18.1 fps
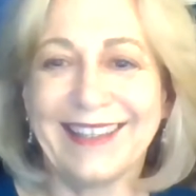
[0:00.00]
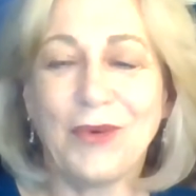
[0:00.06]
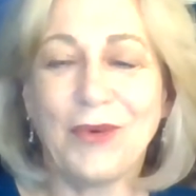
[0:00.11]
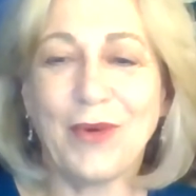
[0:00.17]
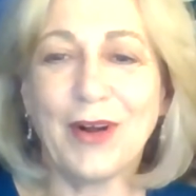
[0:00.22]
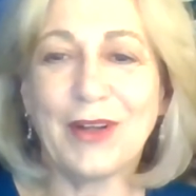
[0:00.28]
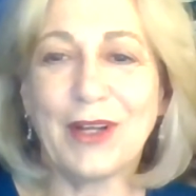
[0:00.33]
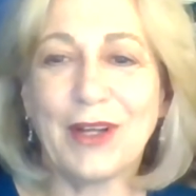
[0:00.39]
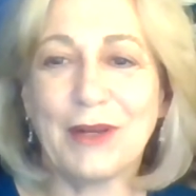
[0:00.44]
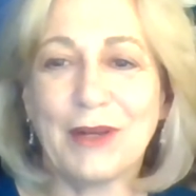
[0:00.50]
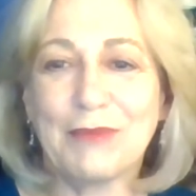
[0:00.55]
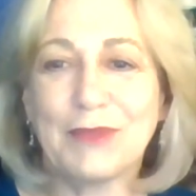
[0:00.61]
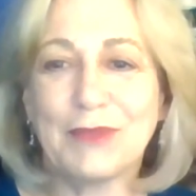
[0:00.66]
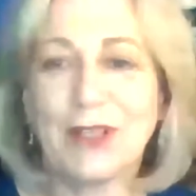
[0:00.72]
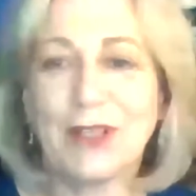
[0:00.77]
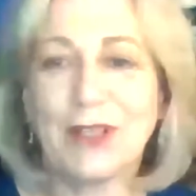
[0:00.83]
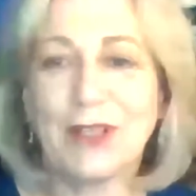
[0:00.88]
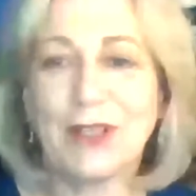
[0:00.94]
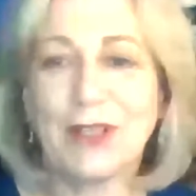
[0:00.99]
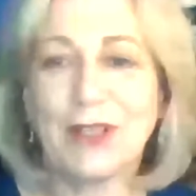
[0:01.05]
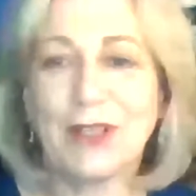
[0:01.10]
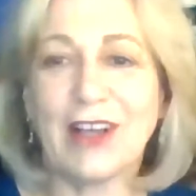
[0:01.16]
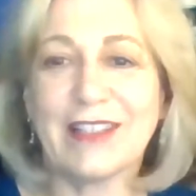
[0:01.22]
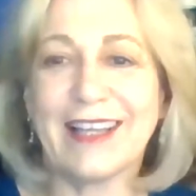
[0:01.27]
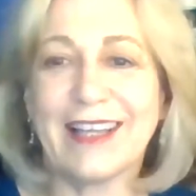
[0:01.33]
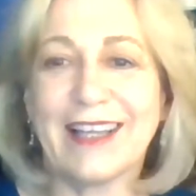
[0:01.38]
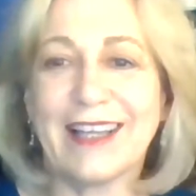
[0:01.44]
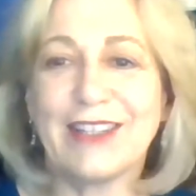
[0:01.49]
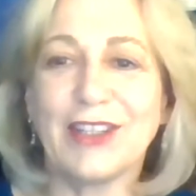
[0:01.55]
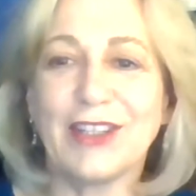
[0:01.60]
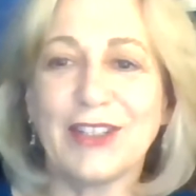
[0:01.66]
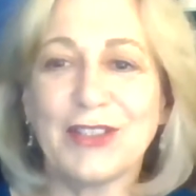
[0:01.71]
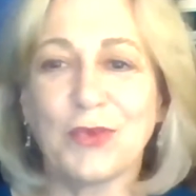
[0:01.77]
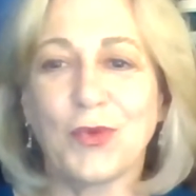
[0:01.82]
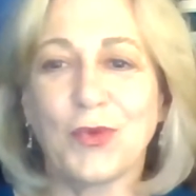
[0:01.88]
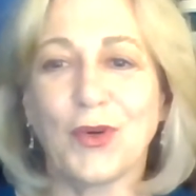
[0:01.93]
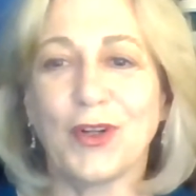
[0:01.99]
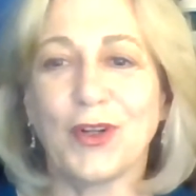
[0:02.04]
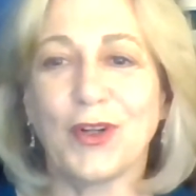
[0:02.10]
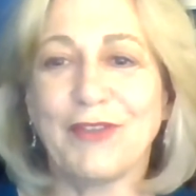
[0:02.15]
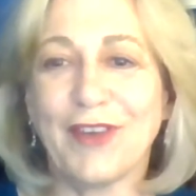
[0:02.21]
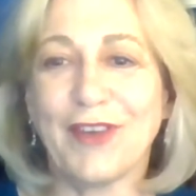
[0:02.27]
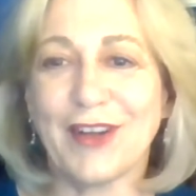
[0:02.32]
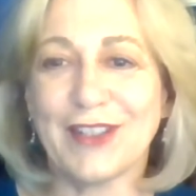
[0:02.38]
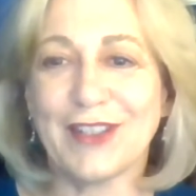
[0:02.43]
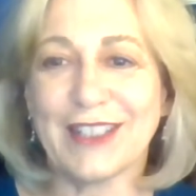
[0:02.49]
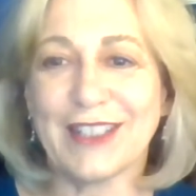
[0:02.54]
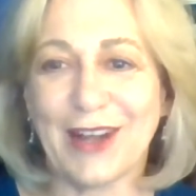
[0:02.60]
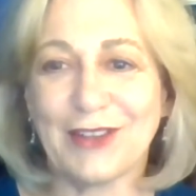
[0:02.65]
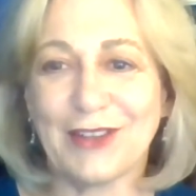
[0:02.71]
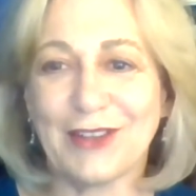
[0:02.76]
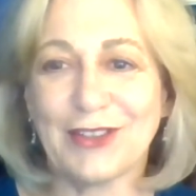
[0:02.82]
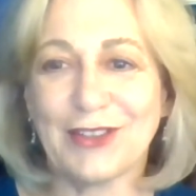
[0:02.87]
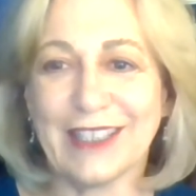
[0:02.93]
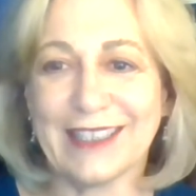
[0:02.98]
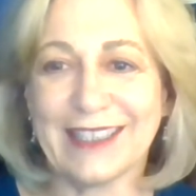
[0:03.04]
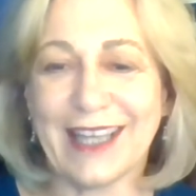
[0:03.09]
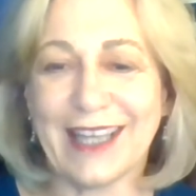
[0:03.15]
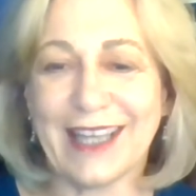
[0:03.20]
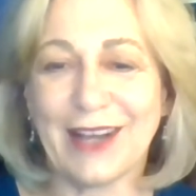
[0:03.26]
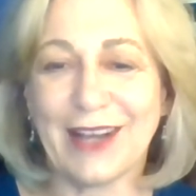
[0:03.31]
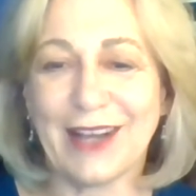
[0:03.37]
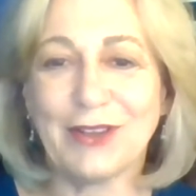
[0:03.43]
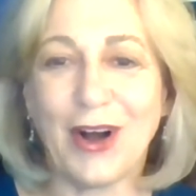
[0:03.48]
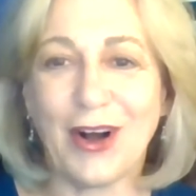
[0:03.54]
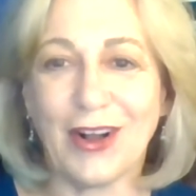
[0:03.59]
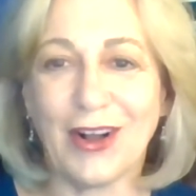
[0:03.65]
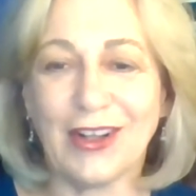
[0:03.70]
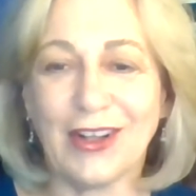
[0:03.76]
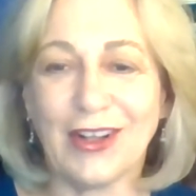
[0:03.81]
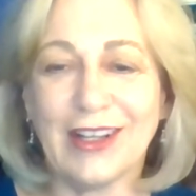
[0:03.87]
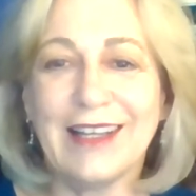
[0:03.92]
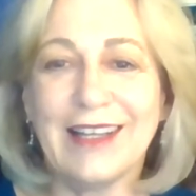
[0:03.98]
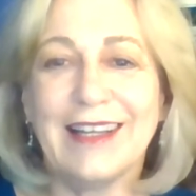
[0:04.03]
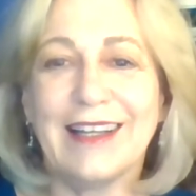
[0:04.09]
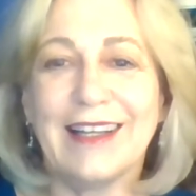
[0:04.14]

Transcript: Welcome to the Los Angeles World Affairs Council and Town Hall.